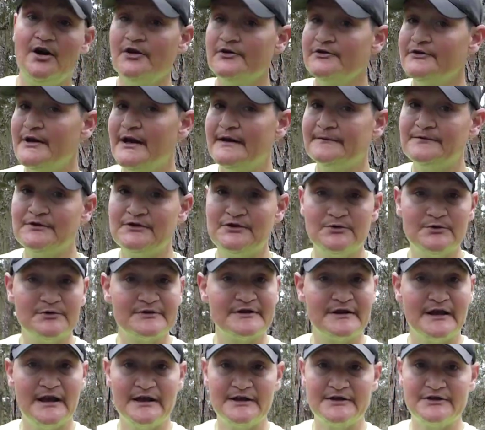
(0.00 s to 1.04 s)
all you have to do
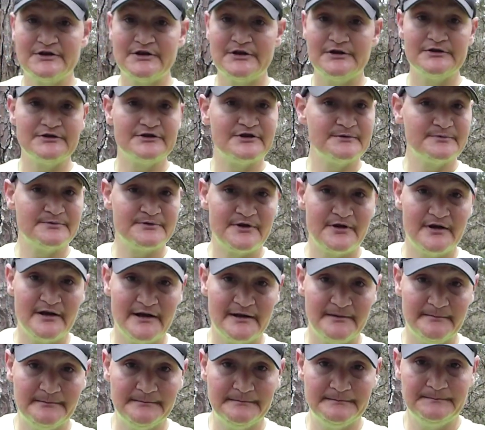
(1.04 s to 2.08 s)
is like, share, and
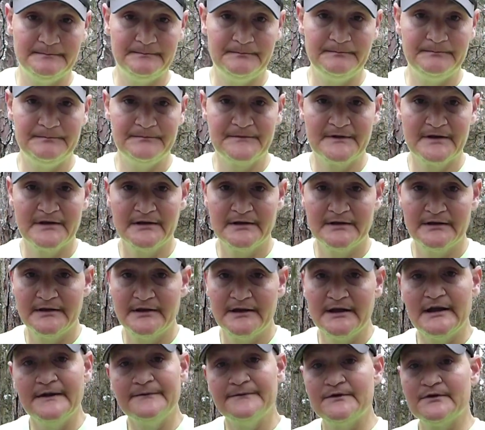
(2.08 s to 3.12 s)
subscribe.
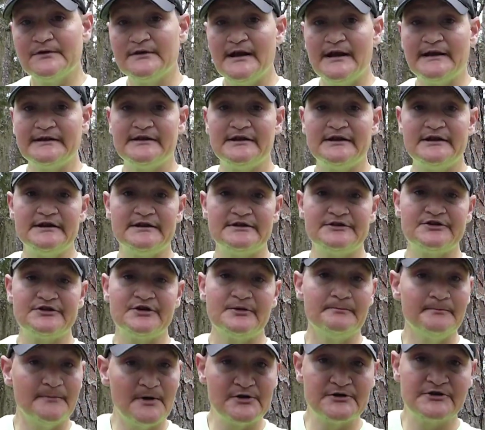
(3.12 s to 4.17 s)
If you'd like to get
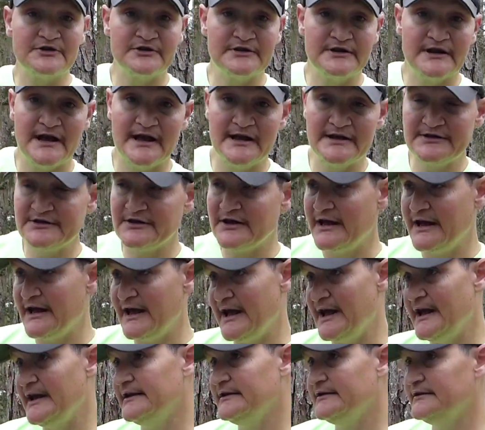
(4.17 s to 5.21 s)
some merchandise, a
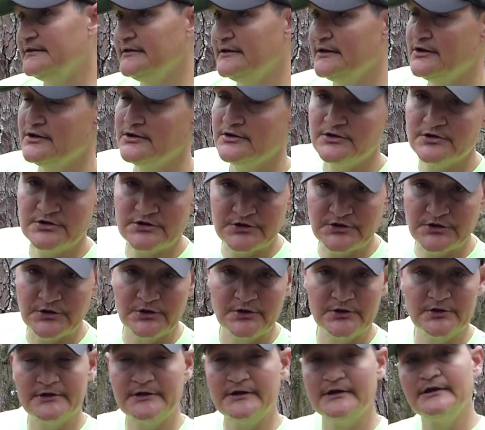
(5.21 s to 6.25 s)
hat,
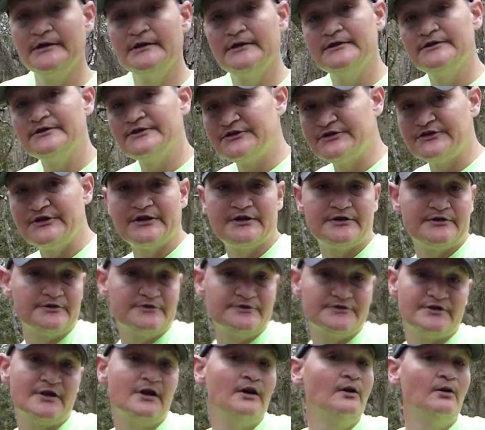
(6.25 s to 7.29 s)
shirt,
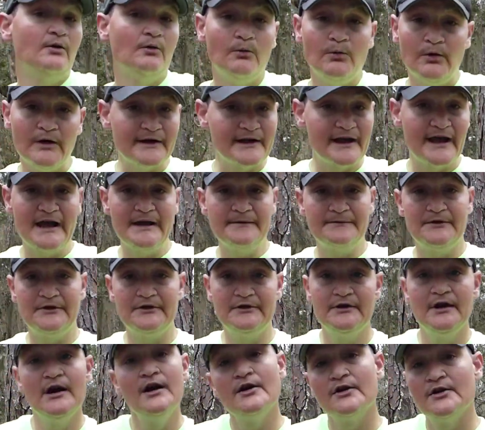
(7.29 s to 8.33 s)
stickers, what have
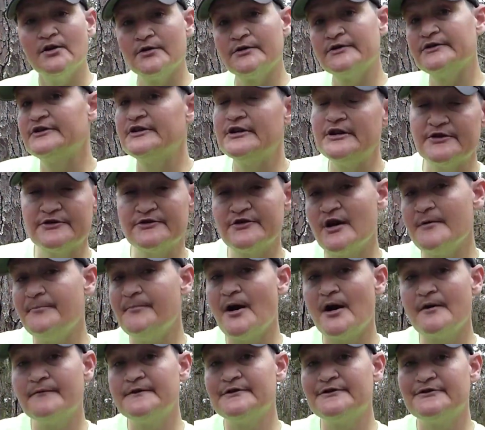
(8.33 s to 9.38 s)
you, go to
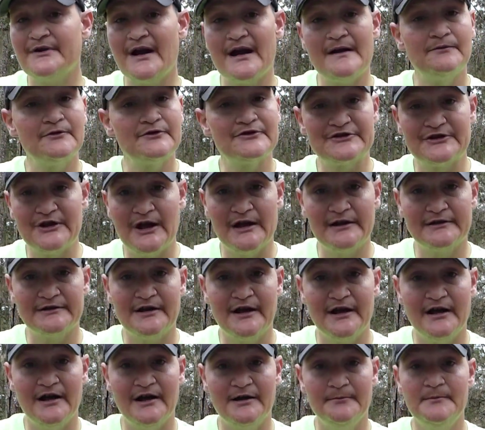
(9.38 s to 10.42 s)

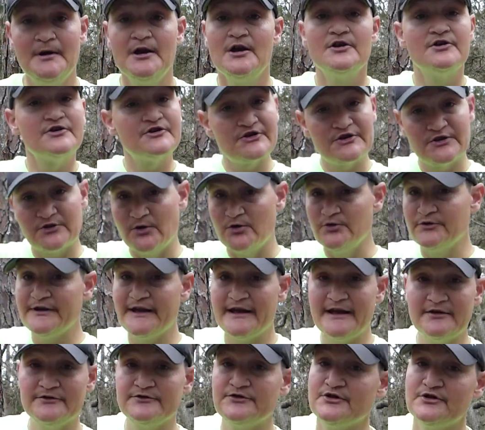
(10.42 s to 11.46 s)
teardroprvtravels.com, scroll
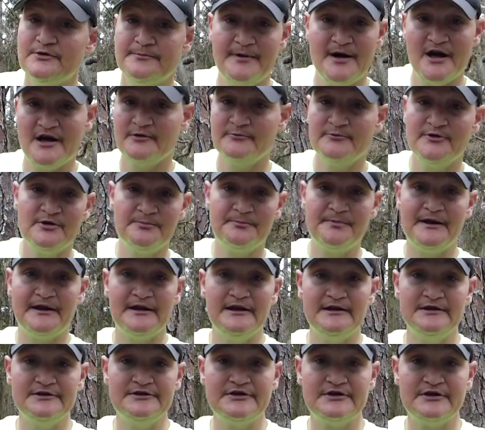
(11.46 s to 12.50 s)
down to the bottom of the
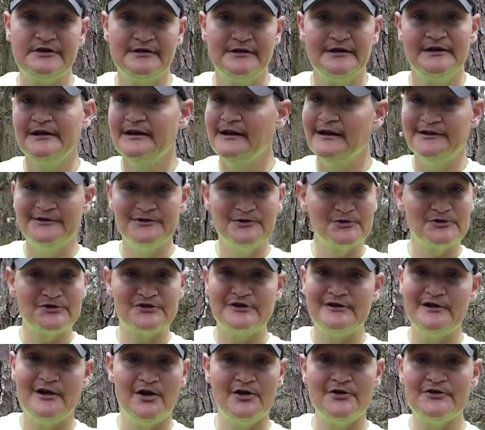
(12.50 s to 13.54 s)
page, and you'll
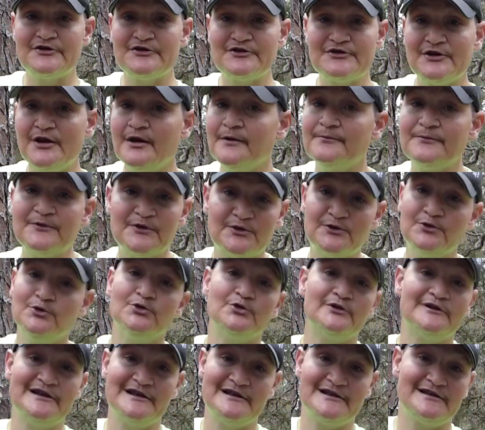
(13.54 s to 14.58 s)
see all the stuff the
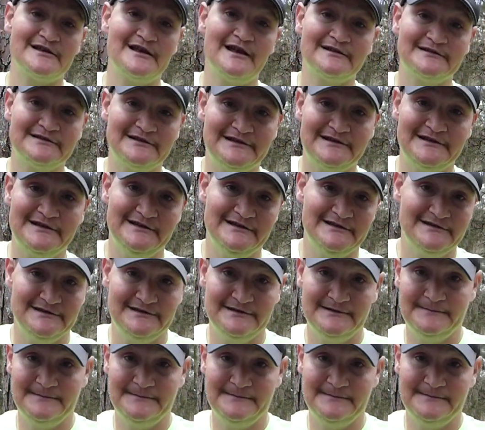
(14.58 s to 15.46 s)
cool kids like to get.